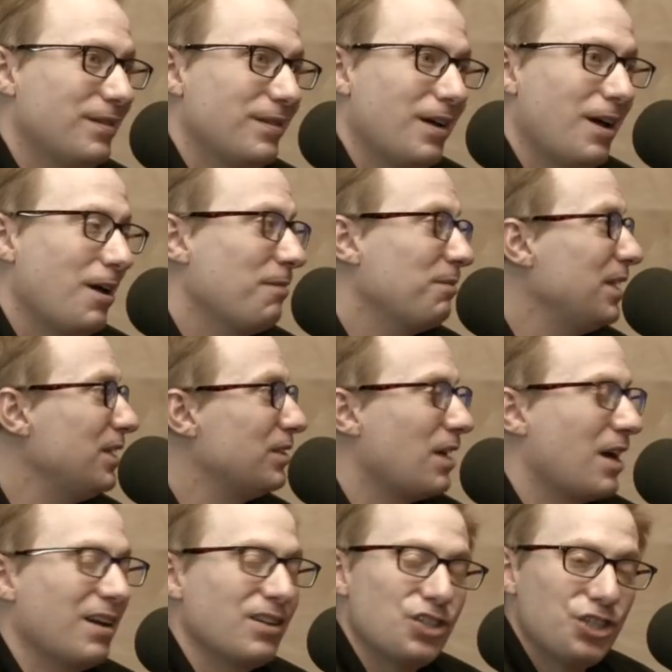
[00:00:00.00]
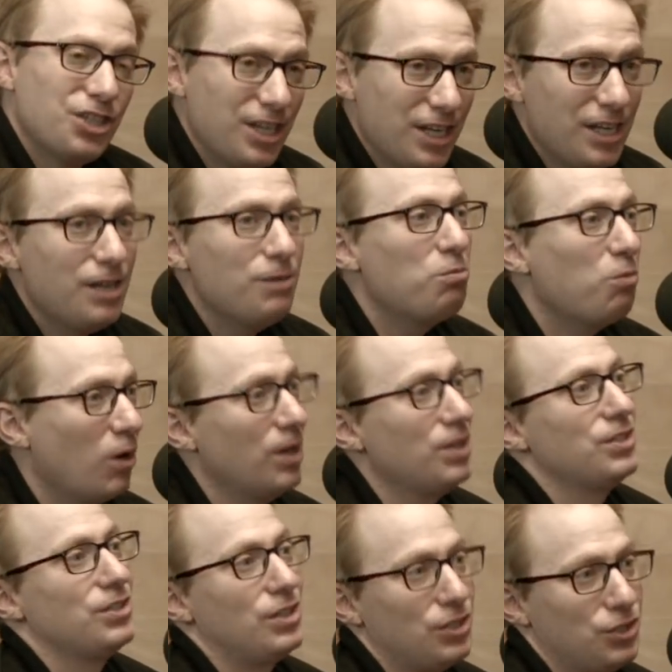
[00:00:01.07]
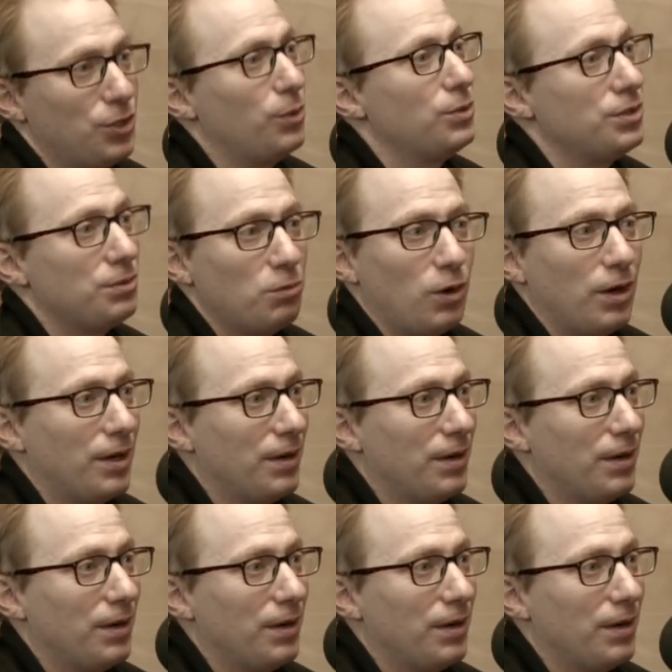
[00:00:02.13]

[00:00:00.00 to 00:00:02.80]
I mean, she was the chosen one.